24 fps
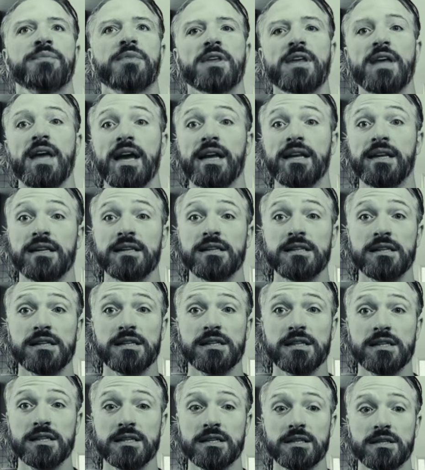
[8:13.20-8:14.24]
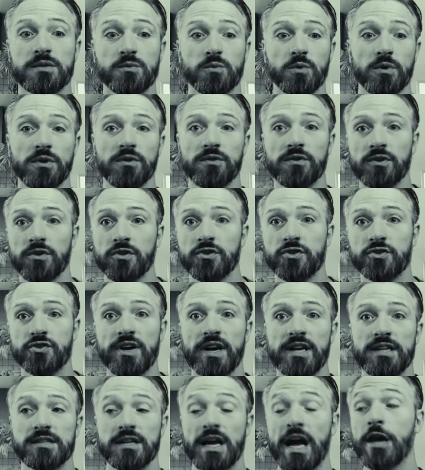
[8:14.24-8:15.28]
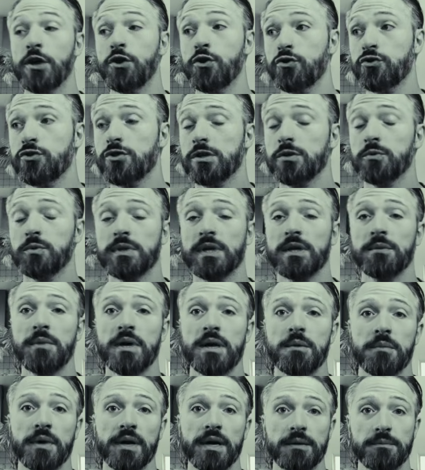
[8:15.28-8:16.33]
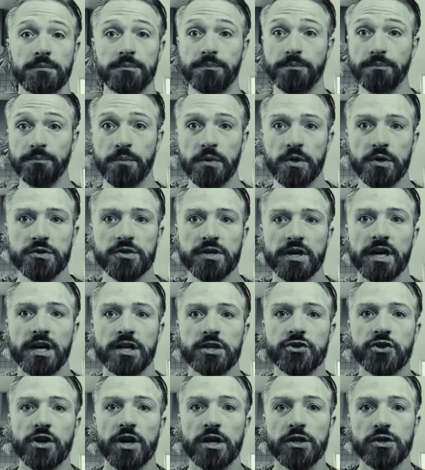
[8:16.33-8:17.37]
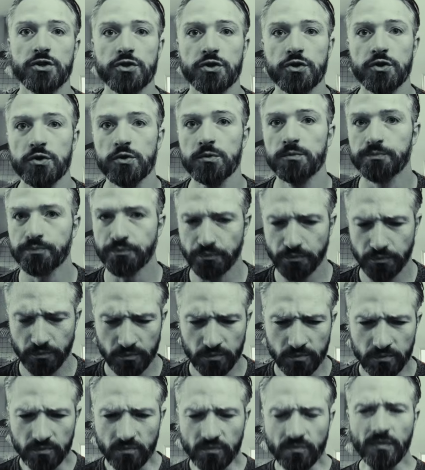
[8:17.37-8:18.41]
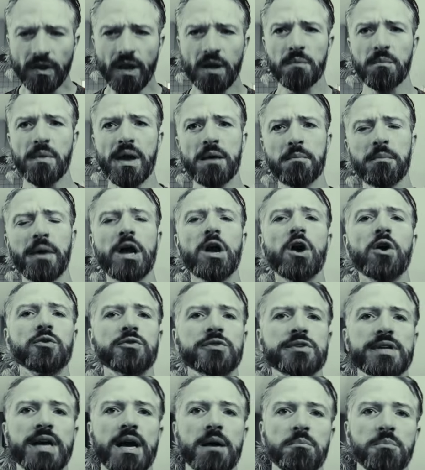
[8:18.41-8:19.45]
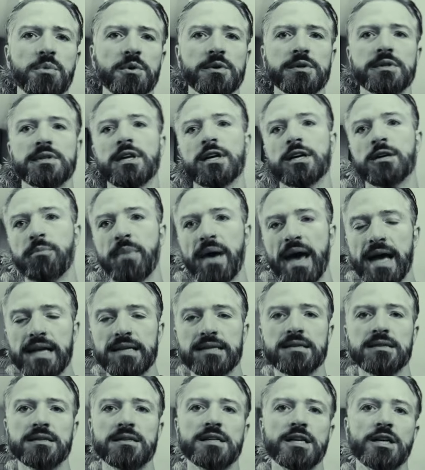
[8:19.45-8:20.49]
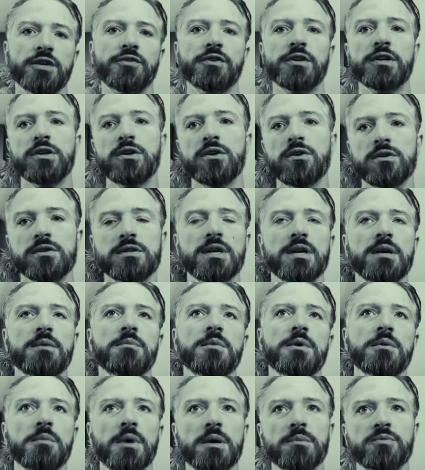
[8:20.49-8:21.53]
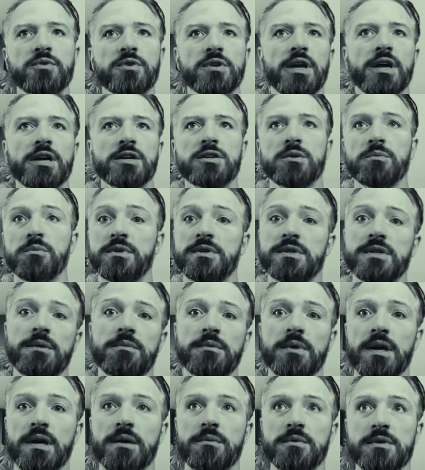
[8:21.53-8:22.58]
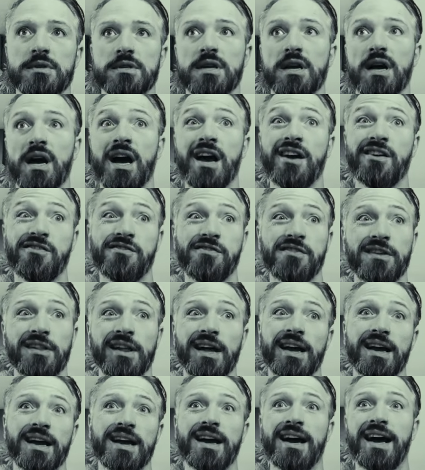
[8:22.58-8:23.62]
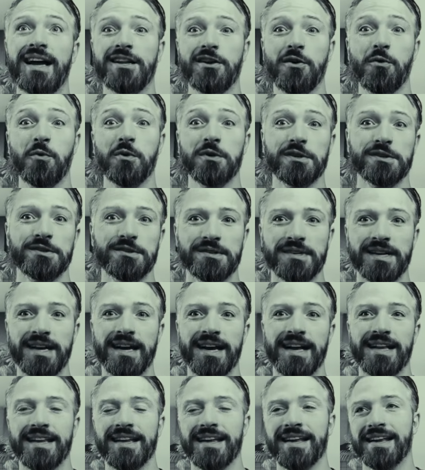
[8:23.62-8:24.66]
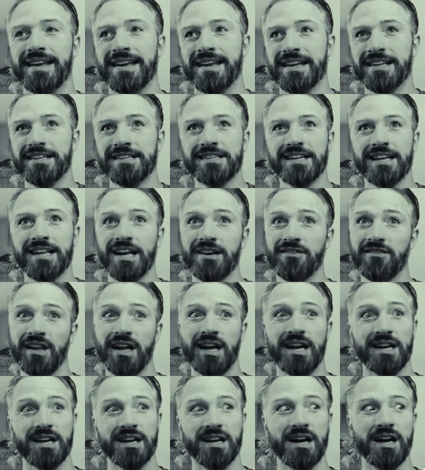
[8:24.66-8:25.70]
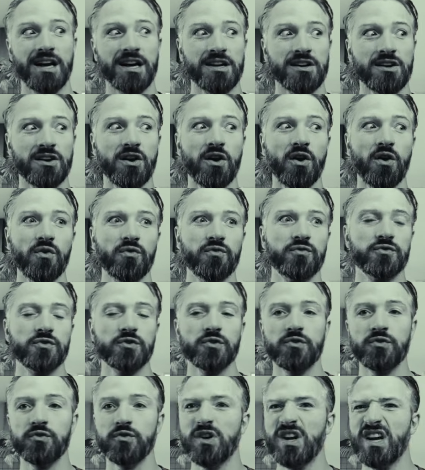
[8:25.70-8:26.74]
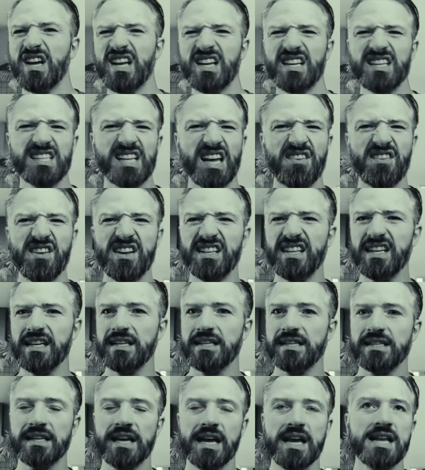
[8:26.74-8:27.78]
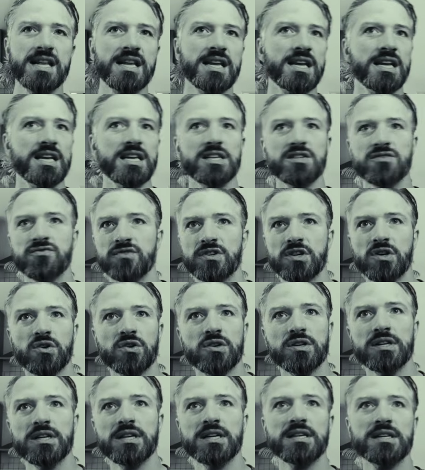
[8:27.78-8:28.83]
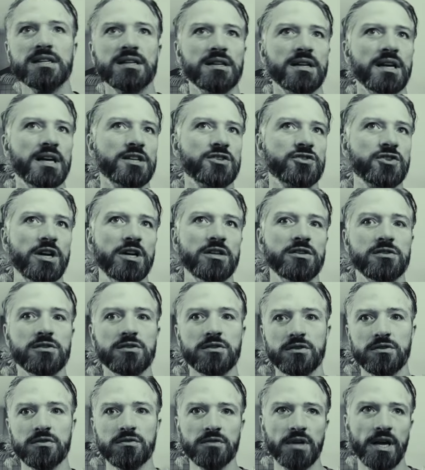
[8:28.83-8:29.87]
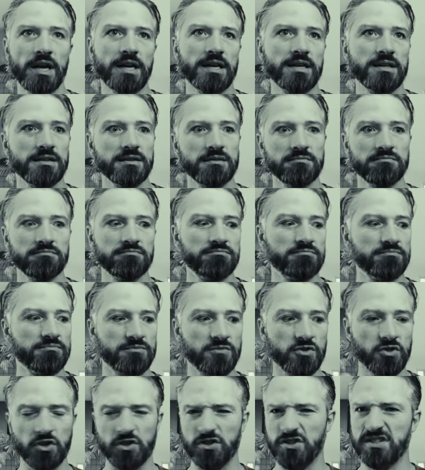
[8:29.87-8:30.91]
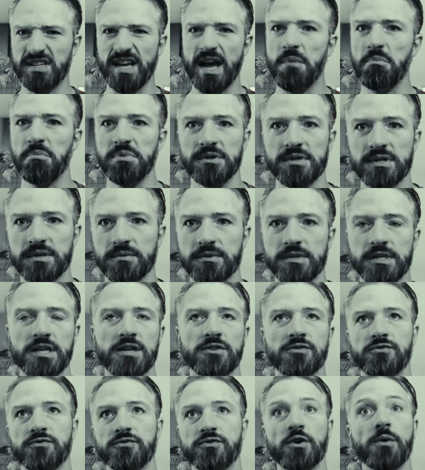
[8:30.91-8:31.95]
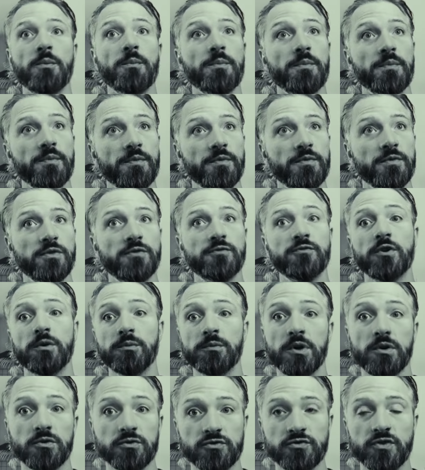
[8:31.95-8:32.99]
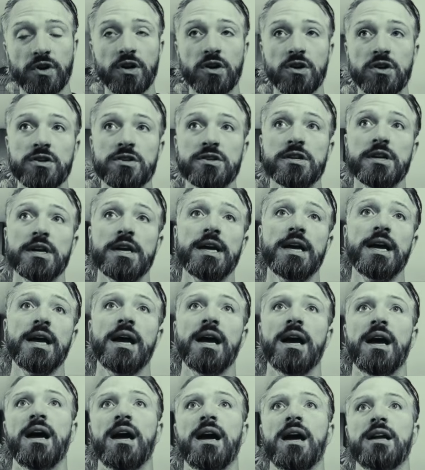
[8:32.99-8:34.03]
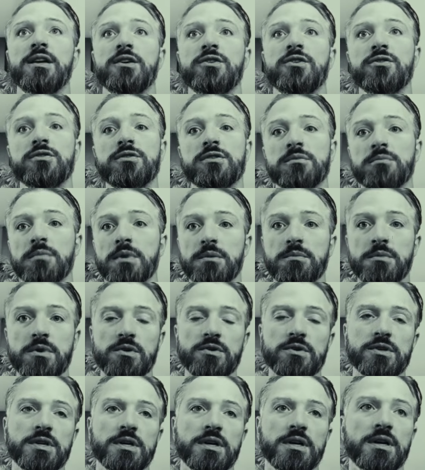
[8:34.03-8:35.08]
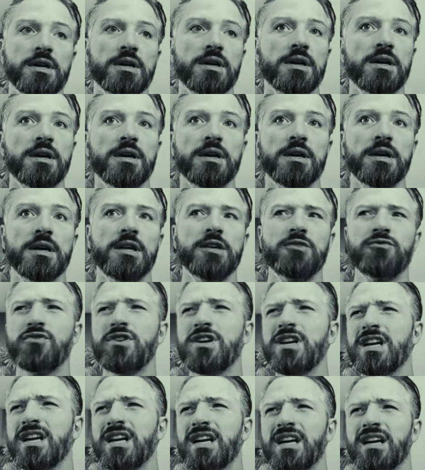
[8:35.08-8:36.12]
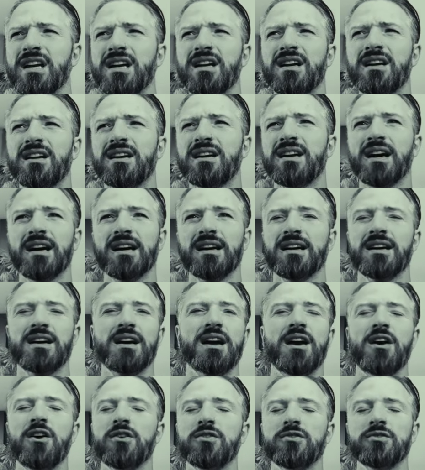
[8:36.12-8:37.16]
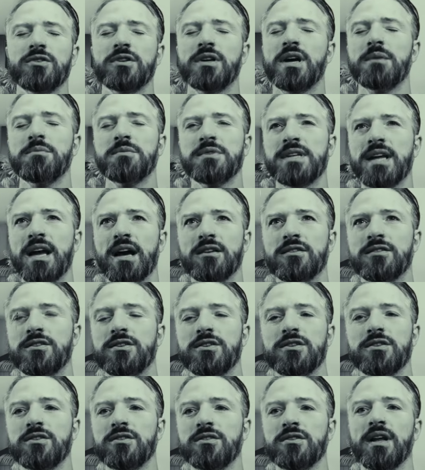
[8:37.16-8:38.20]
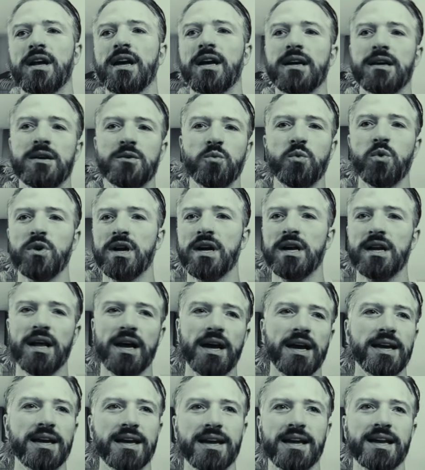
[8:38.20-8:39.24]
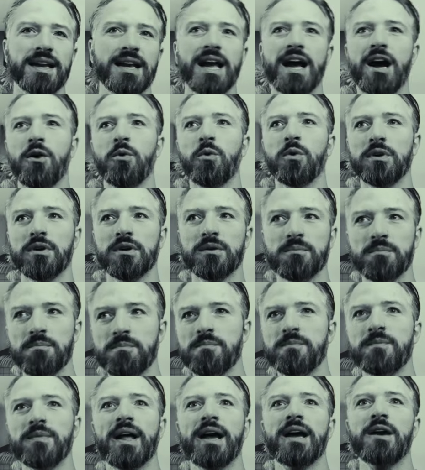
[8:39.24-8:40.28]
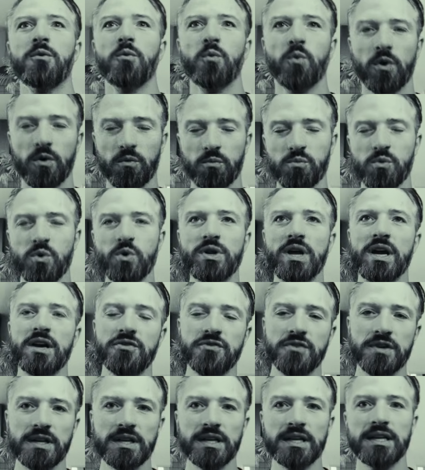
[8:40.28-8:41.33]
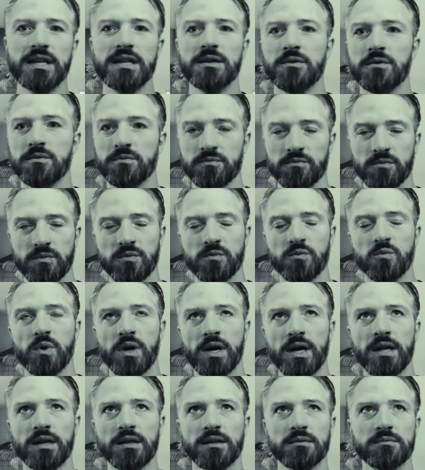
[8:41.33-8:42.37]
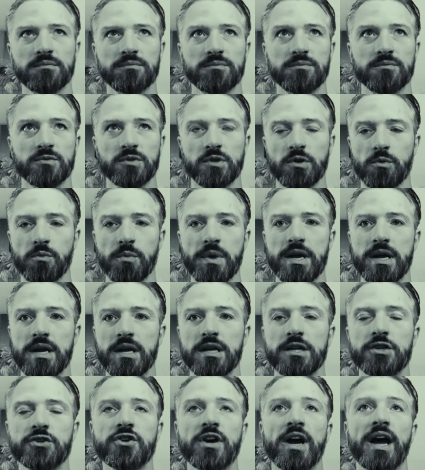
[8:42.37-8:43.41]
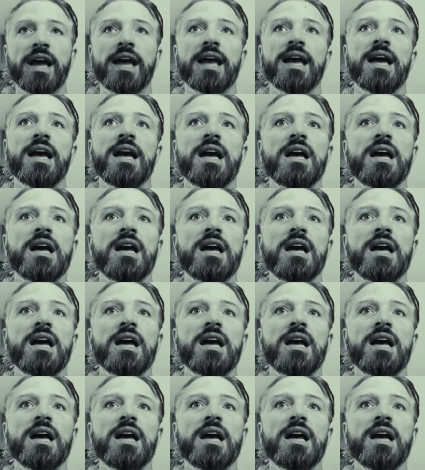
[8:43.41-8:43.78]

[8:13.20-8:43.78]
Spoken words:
Yeah, this is one of those tracks. I usually, when I make my music, I try to make my own samples, like pads and stuff, and use them in my production. But sometimes I feel like I don't want to do that, and instead of like, I go through 70s and 80s recordings, and I try to like just sample some stuff from those records and use in my music. It really comes down to like what I like and how what mood I feel in while making a track.